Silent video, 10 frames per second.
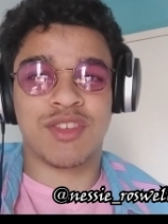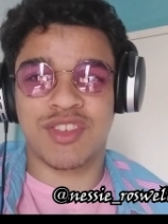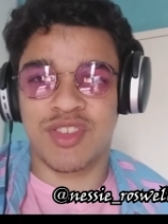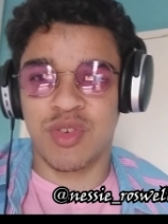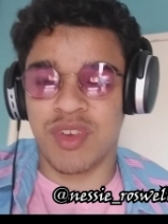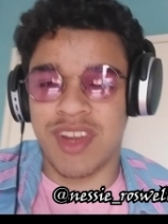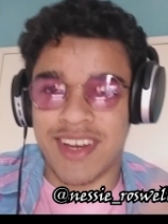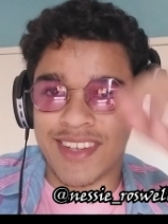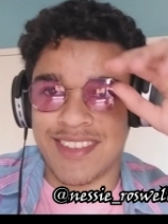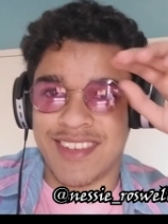Just thought
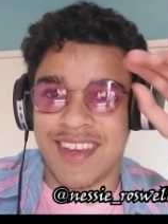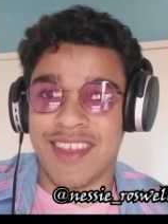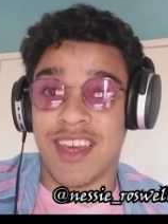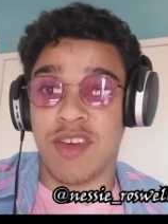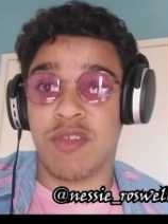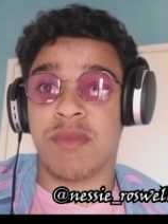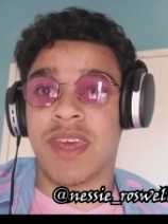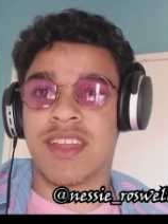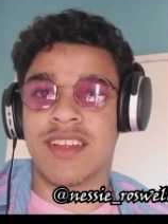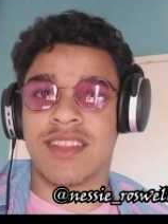I'd say thank you for
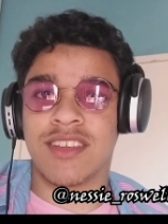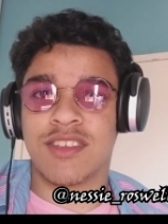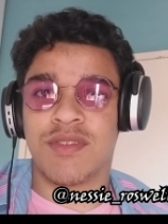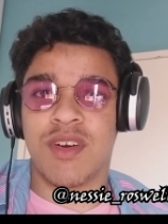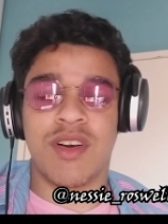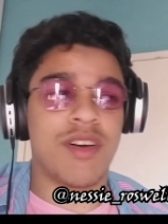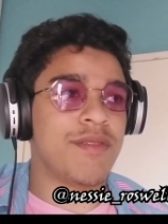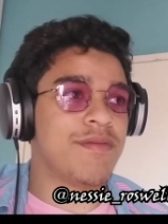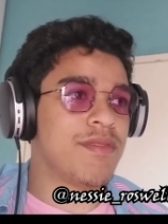making it this far.